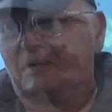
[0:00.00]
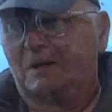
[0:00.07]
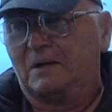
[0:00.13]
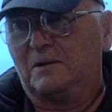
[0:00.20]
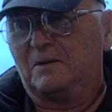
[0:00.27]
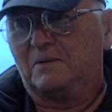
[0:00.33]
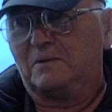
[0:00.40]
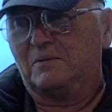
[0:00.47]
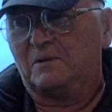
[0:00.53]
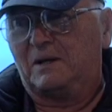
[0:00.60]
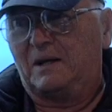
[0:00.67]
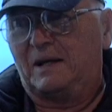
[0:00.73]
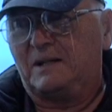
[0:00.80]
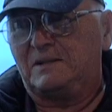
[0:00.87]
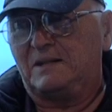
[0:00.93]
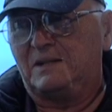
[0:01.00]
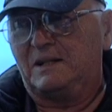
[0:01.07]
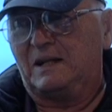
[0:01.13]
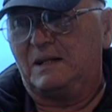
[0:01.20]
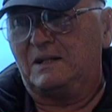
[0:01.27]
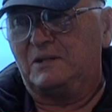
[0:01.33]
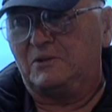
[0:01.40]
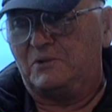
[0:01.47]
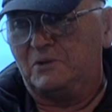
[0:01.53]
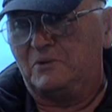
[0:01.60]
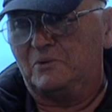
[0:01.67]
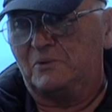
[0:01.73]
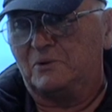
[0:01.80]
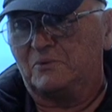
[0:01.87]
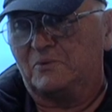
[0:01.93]
And
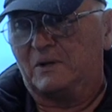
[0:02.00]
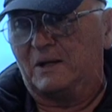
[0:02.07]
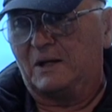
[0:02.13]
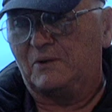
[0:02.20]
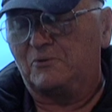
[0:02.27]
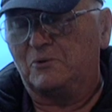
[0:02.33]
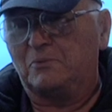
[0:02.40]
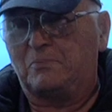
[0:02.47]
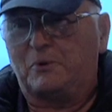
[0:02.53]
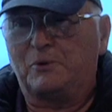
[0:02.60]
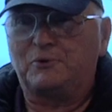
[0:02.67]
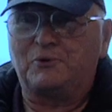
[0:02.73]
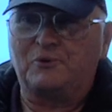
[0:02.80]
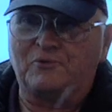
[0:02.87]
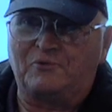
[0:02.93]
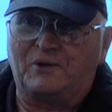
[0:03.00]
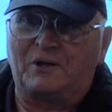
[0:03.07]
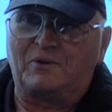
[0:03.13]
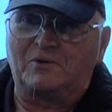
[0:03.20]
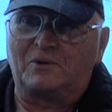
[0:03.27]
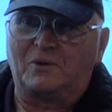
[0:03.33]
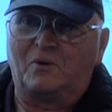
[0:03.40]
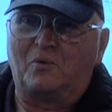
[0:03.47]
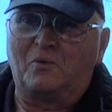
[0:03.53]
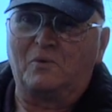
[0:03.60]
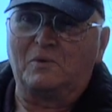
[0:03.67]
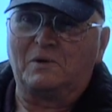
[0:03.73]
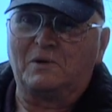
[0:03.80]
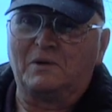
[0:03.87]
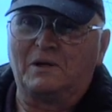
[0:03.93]
1882 is when Andrew Pritchard found
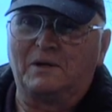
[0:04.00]
gold